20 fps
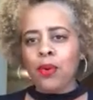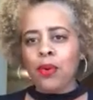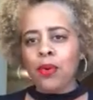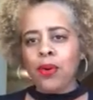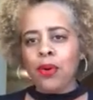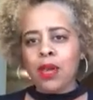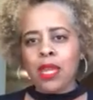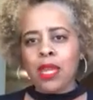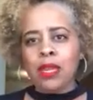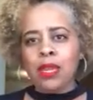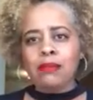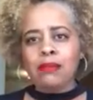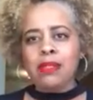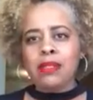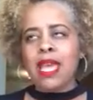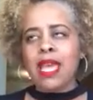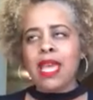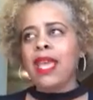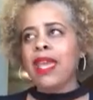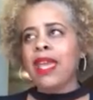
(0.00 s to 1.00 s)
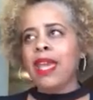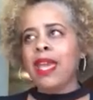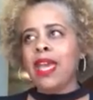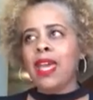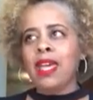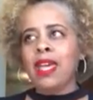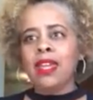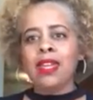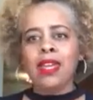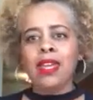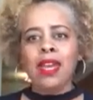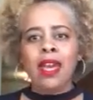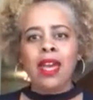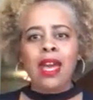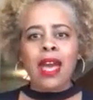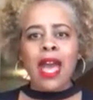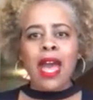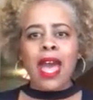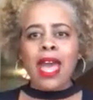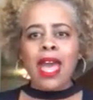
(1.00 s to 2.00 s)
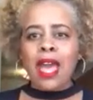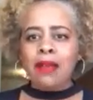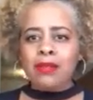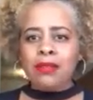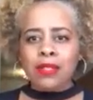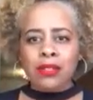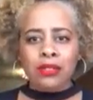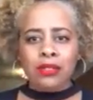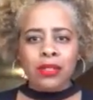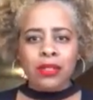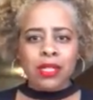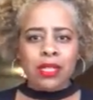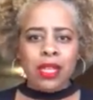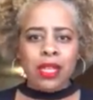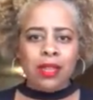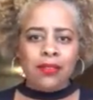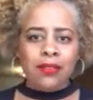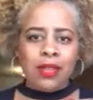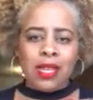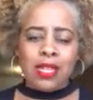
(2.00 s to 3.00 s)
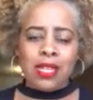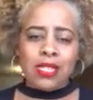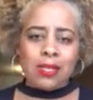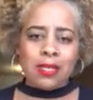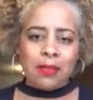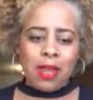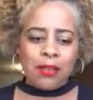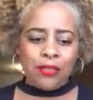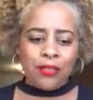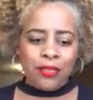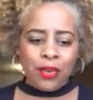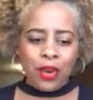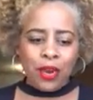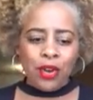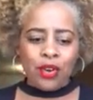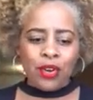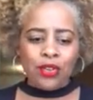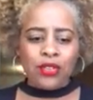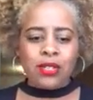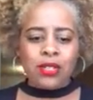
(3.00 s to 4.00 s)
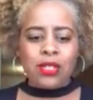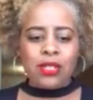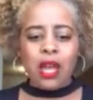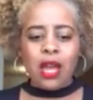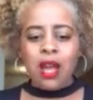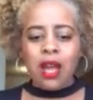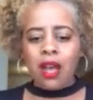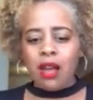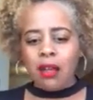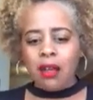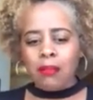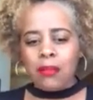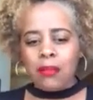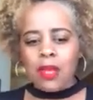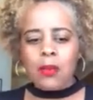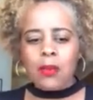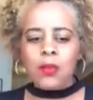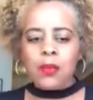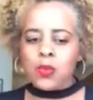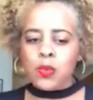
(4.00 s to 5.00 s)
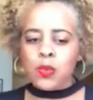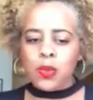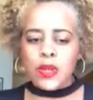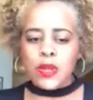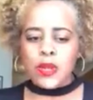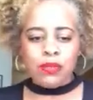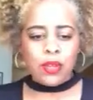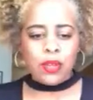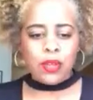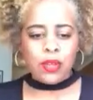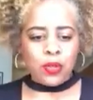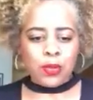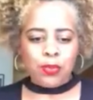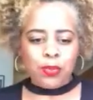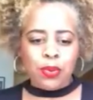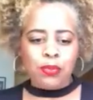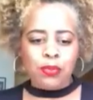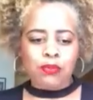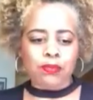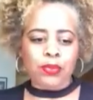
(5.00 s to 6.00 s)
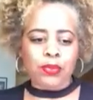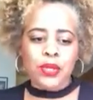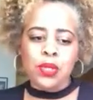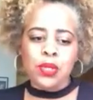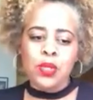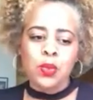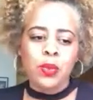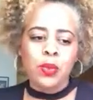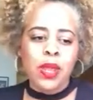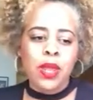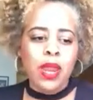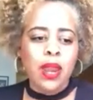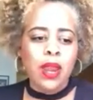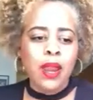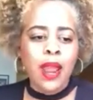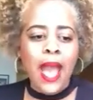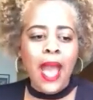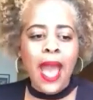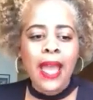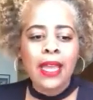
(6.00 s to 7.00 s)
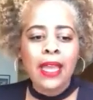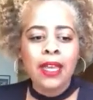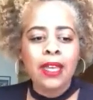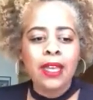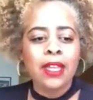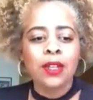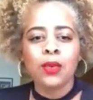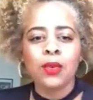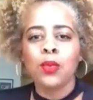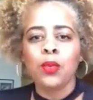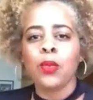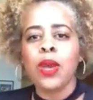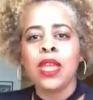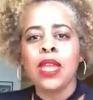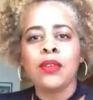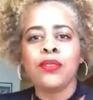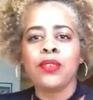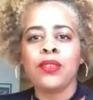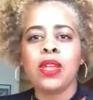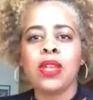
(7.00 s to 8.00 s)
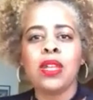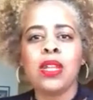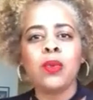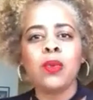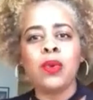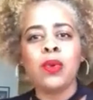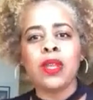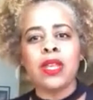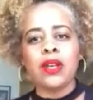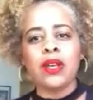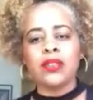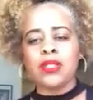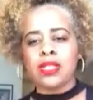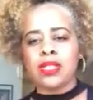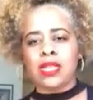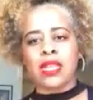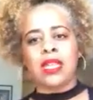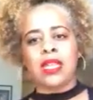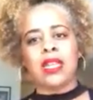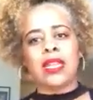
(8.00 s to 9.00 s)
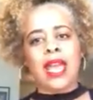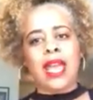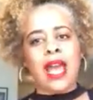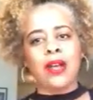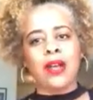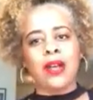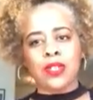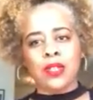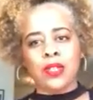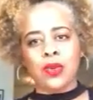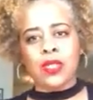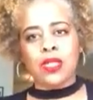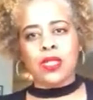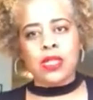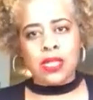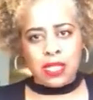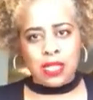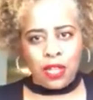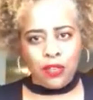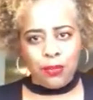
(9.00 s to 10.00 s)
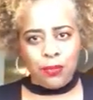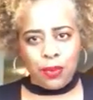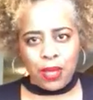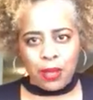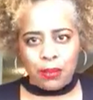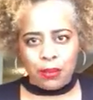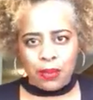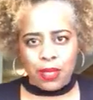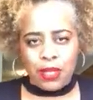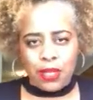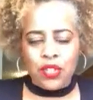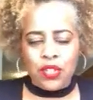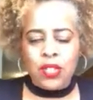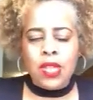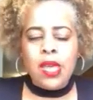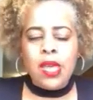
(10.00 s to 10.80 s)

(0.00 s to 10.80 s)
of poems, and I absolutely love it. It's my first. It was one of those books where I couldn't wait for anyone else to get it out, so it's a self-published,